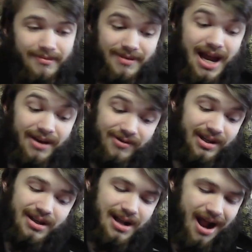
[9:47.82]
I
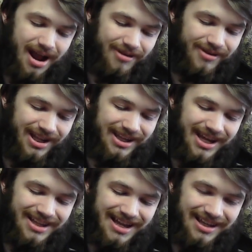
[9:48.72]
really
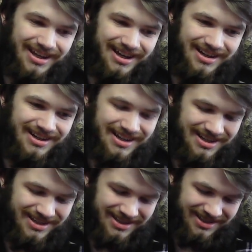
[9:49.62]
like that line.
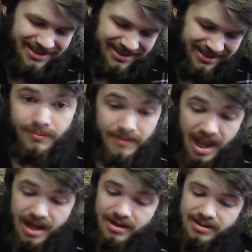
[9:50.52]

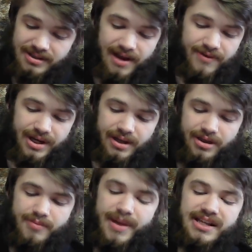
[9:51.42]
And saving
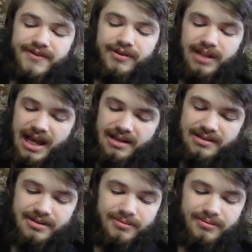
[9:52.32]
the best for last.